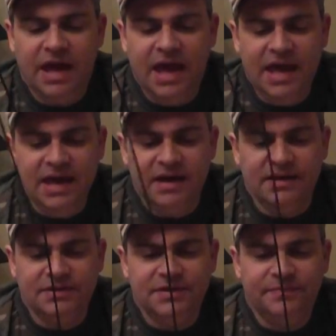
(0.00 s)

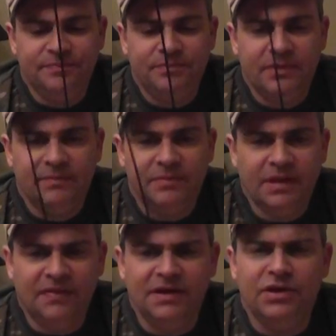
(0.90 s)
and
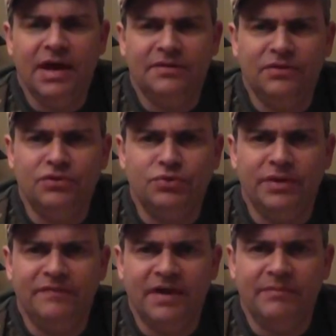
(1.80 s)
I think you had to do
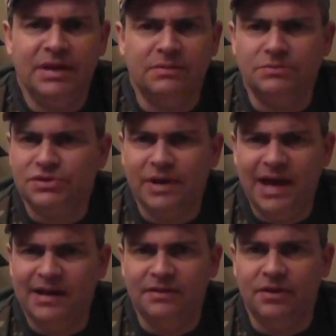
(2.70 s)
25 minimum, so I
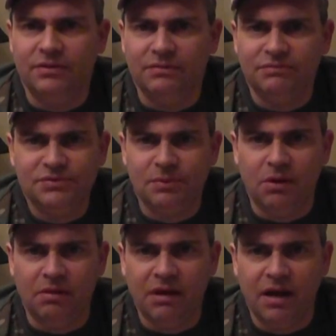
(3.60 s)
had another
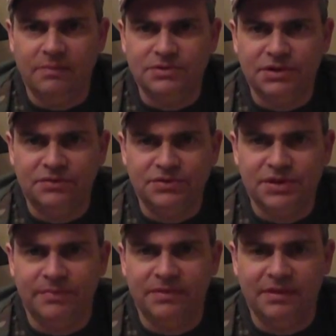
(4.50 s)
small object or
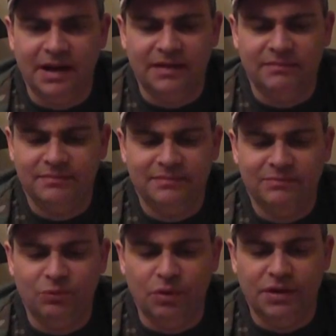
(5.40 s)
something that I
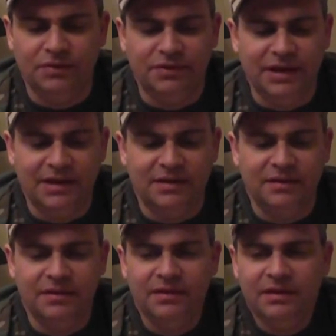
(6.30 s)
wanted or needed.
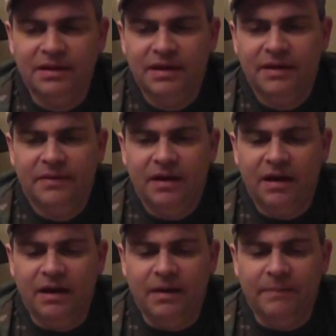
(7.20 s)

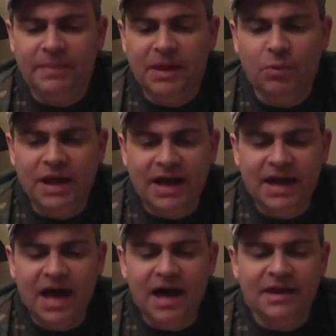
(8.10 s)
And when I
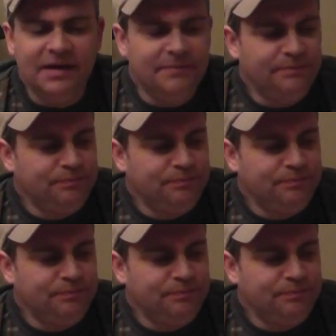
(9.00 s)
got it,